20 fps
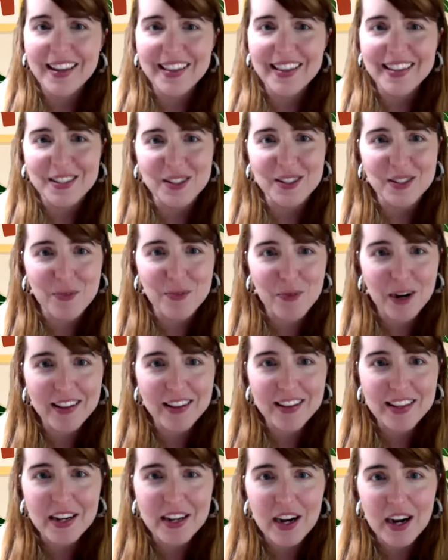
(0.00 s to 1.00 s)
This is a
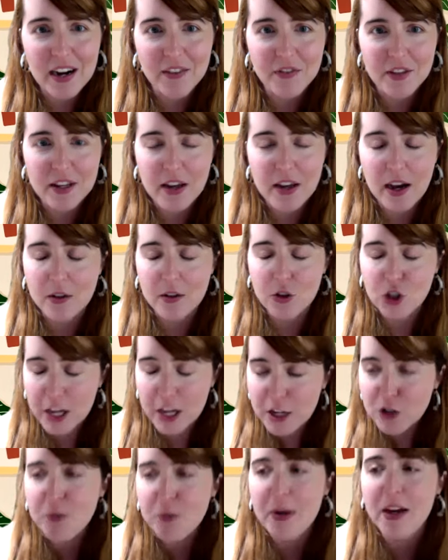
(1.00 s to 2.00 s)
Brightly Coffee uh,
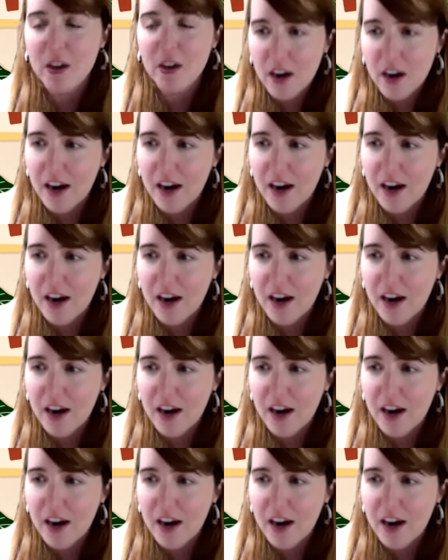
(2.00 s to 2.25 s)
Changemaker